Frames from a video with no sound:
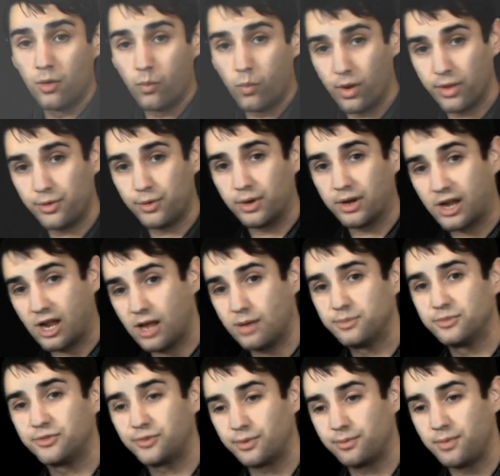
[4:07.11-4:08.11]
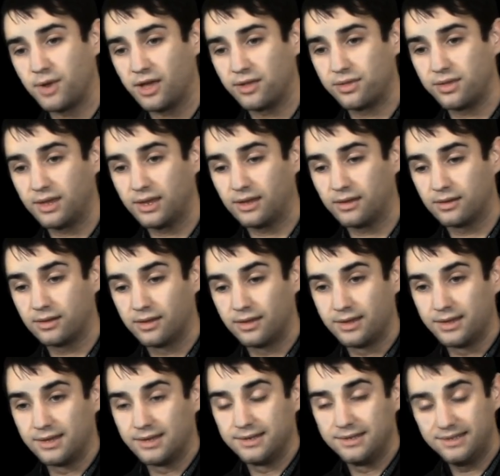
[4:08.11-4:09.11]
whether it comes from nothing
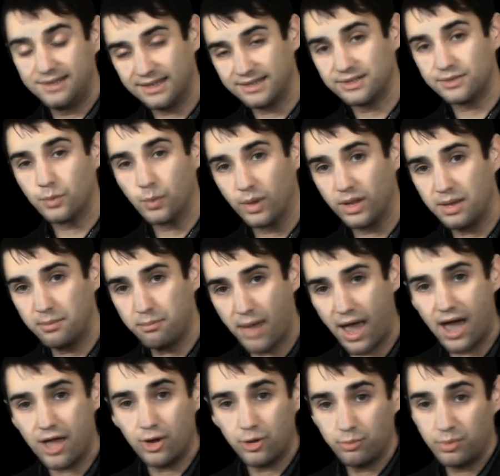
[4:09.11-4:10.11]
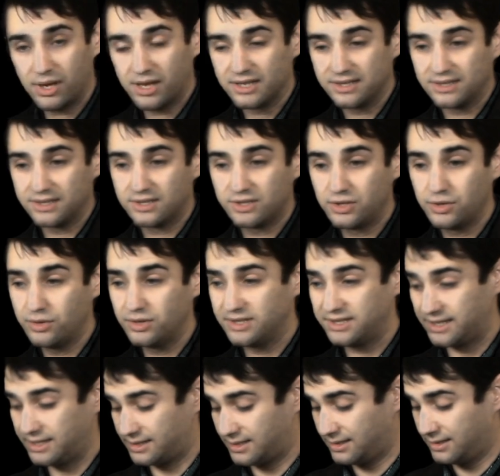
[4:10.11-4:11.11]
doesn't really matter, because as soon as
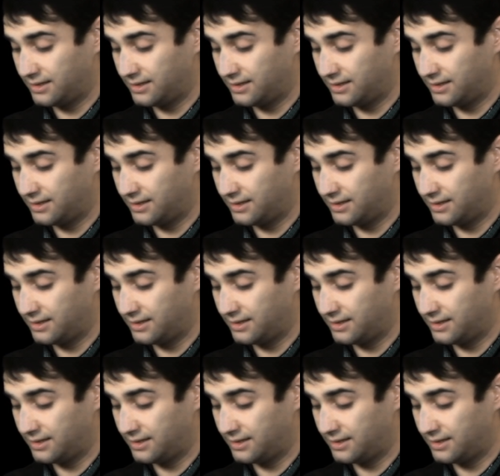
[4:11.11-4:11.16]
it,